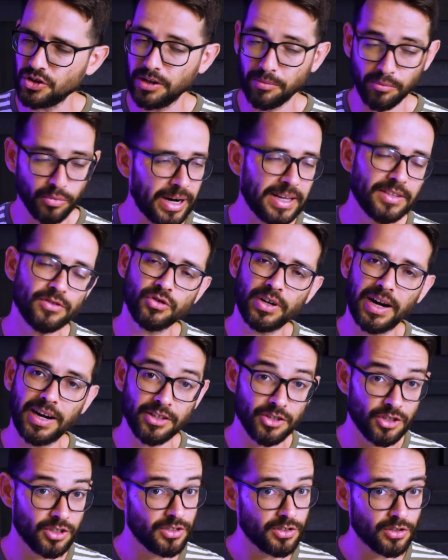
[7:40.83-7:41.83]
And brand
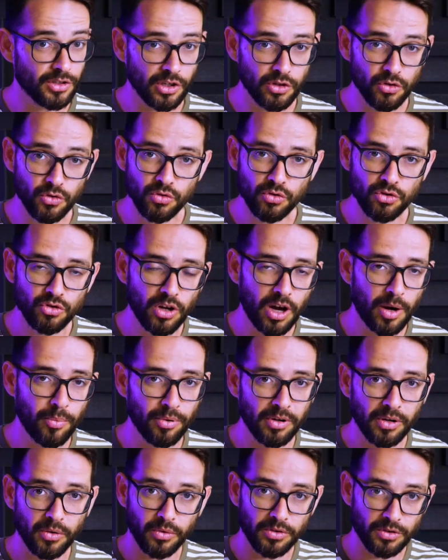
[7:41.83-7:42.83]
strategy is a huge
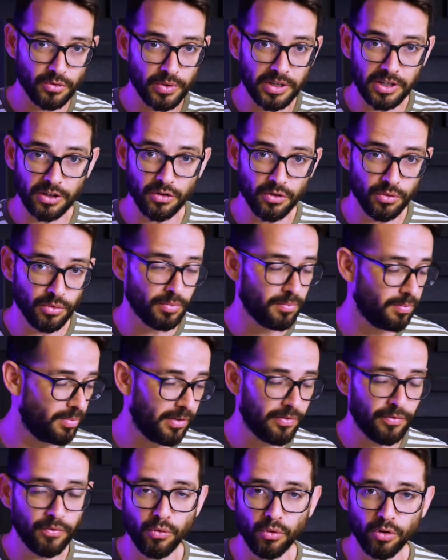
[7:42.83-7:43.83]
topic which we can do a
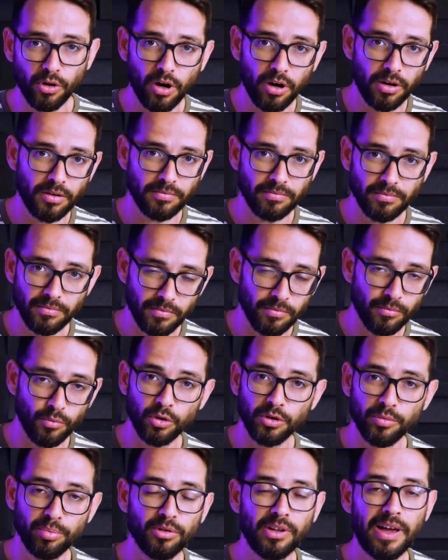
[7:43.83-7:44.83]
full-on
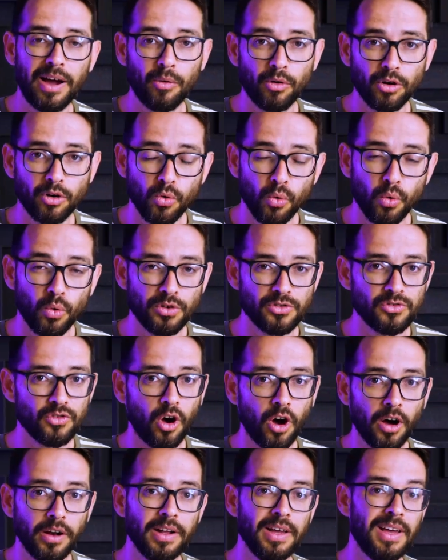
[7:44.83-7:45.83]
multiple-hour course
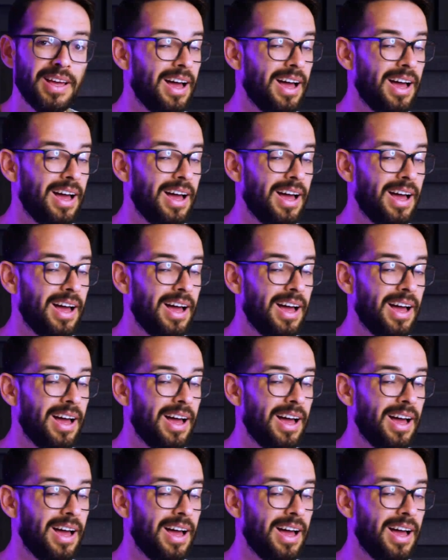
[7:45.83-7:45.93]
on.